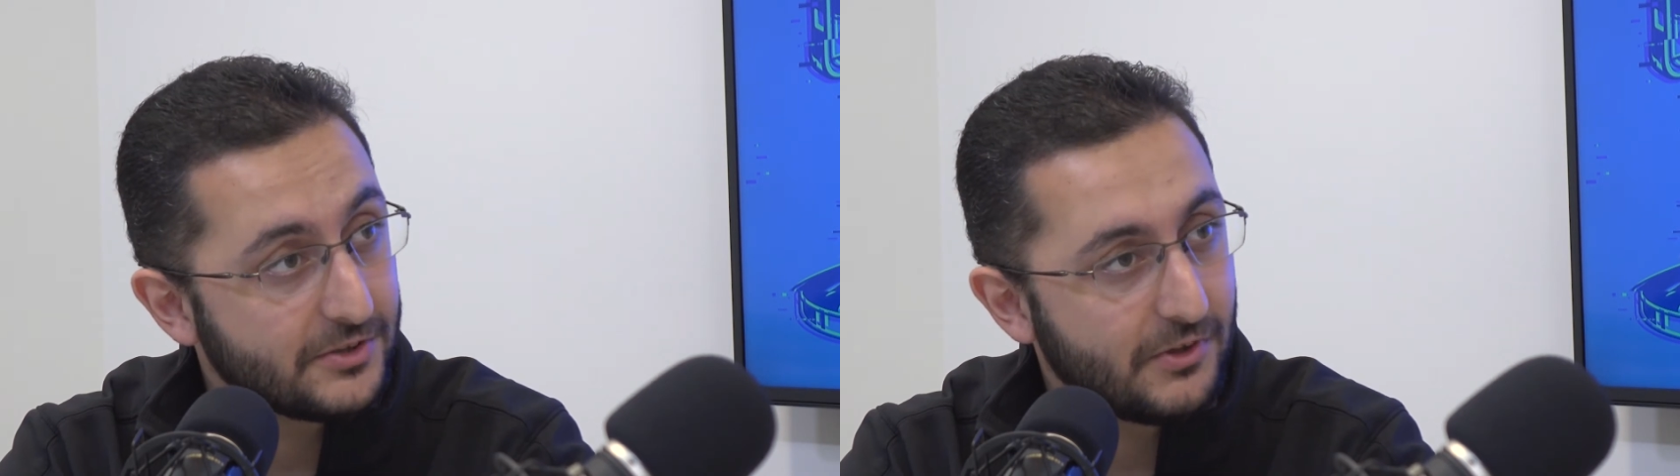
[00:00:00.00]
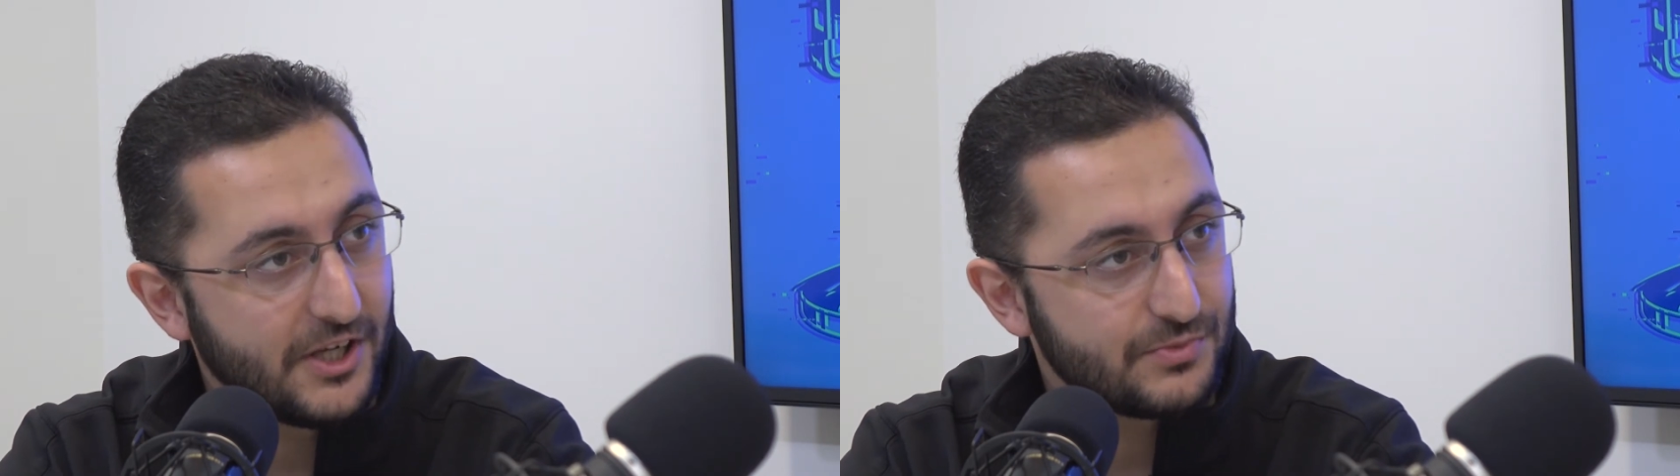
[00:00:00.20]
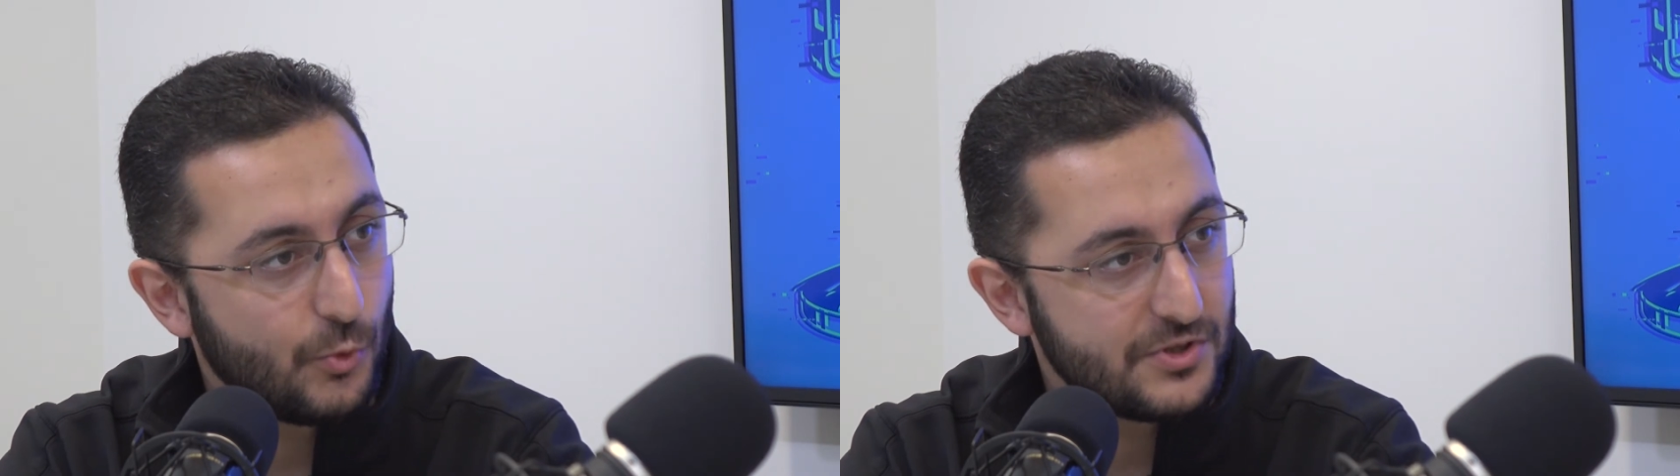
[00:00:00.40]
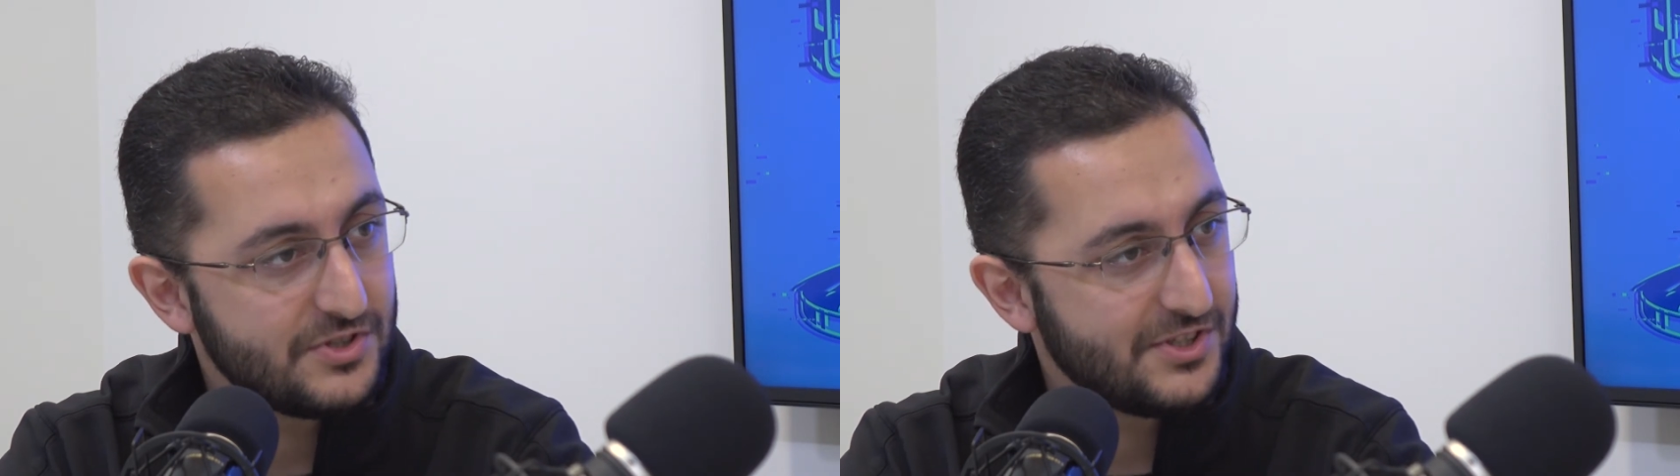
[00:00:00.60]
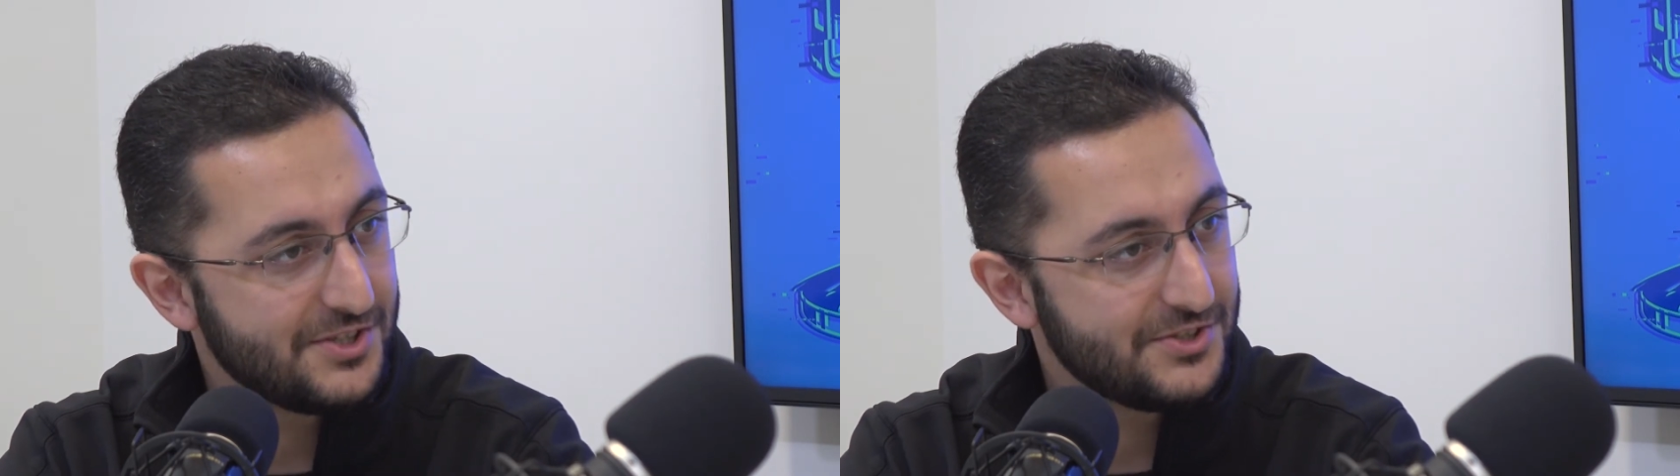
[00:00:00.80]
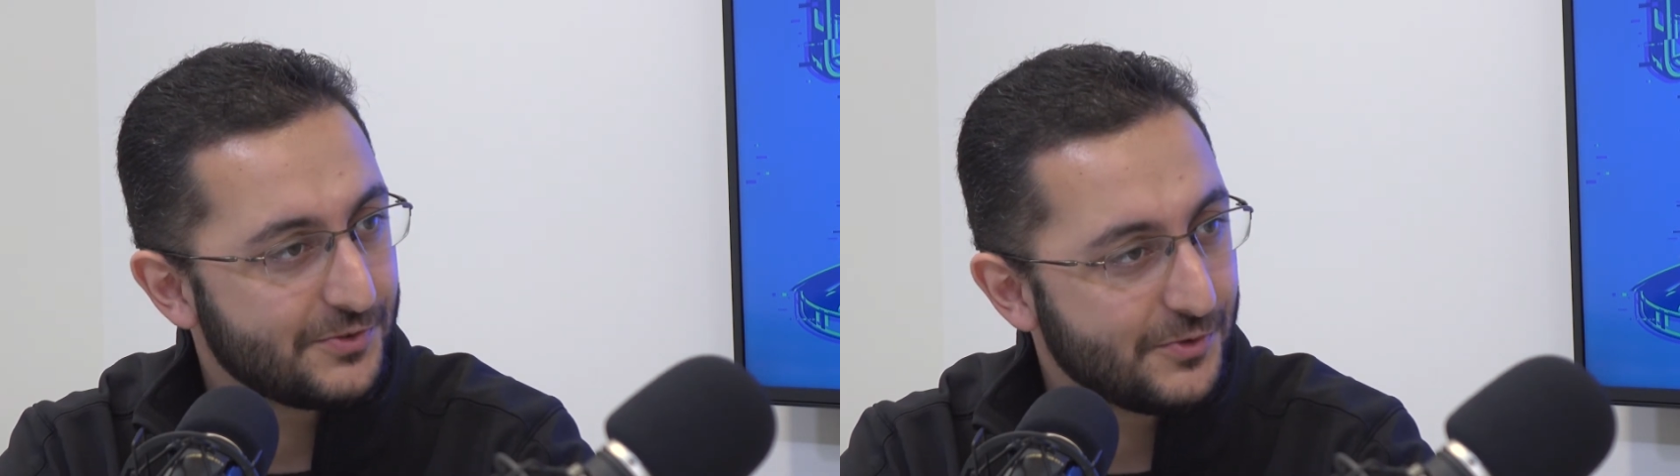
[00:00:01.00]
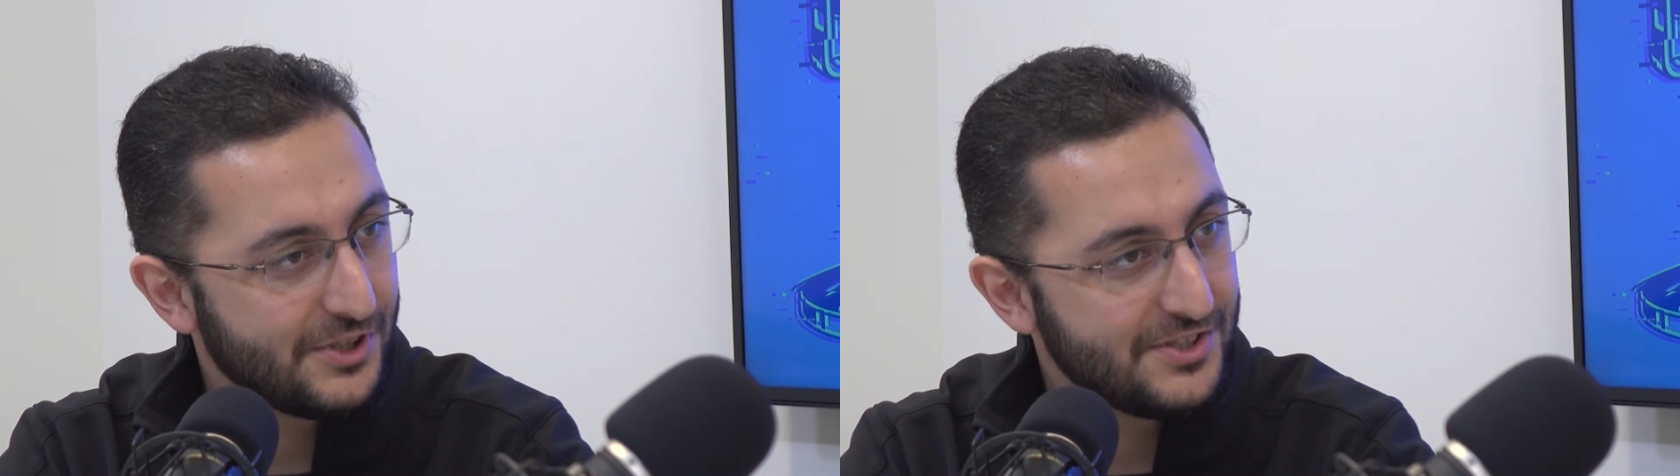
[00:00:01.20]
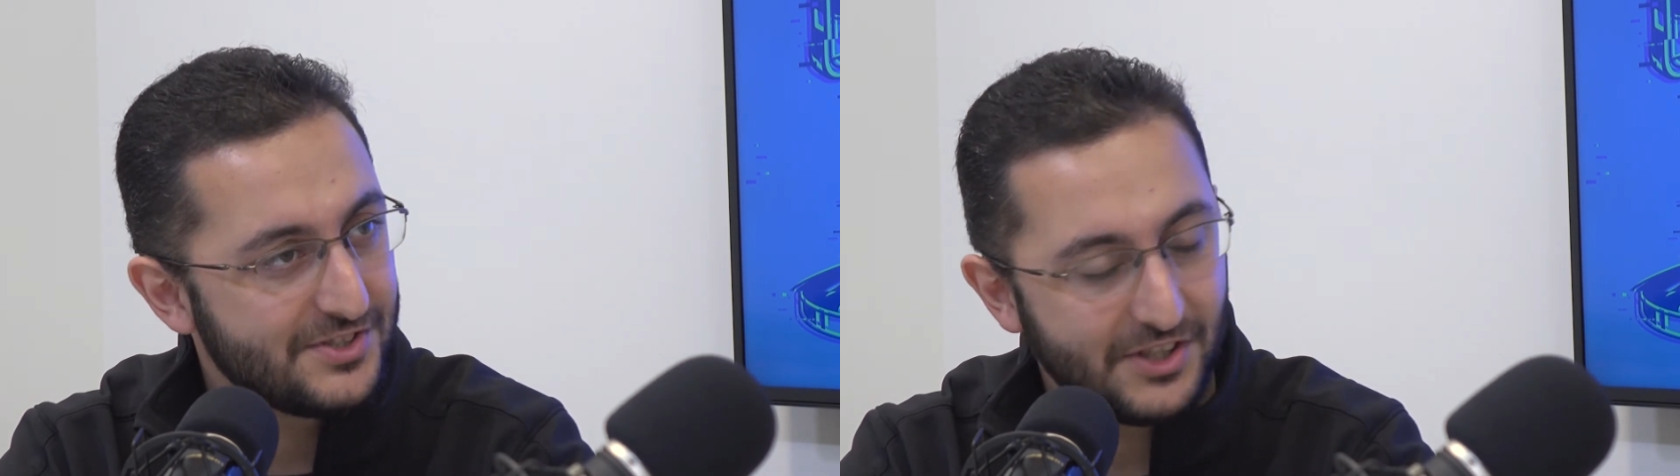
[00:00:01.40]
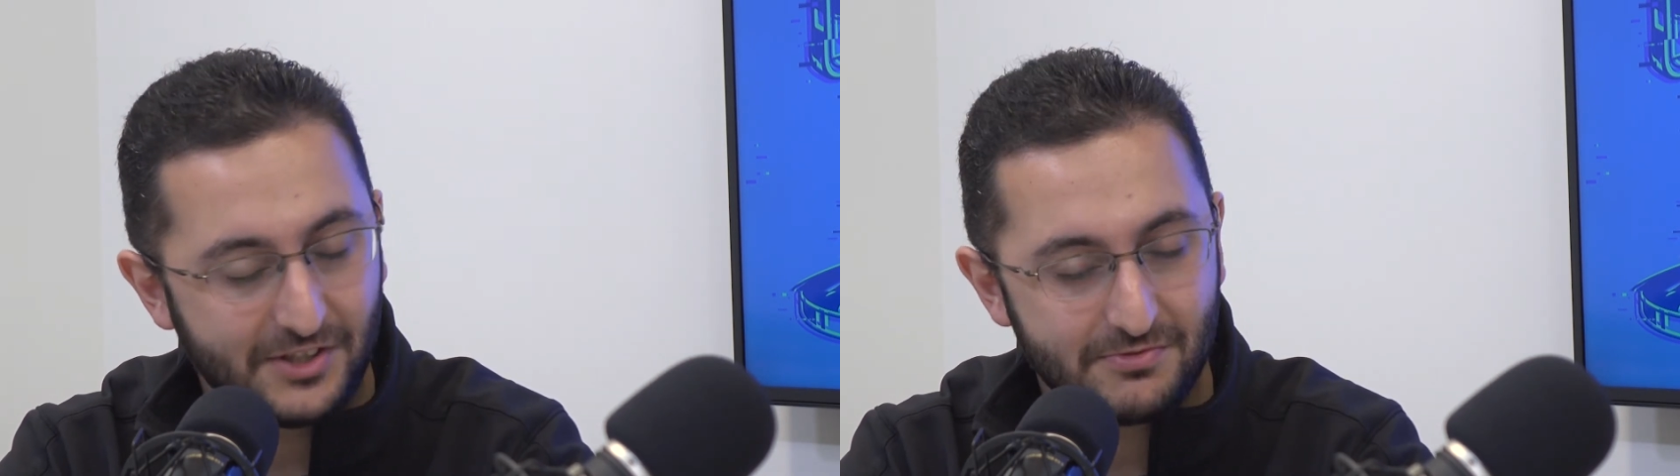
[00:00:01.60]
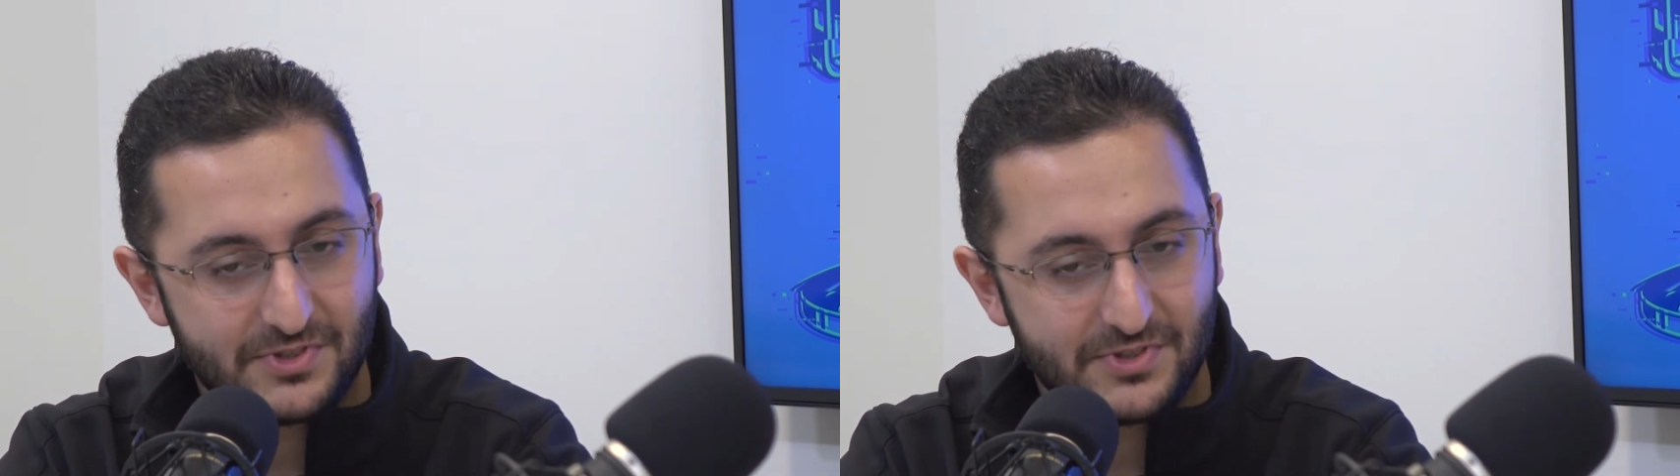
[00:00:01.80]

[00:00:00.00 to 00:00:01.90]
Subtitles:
Grants more CS degrees than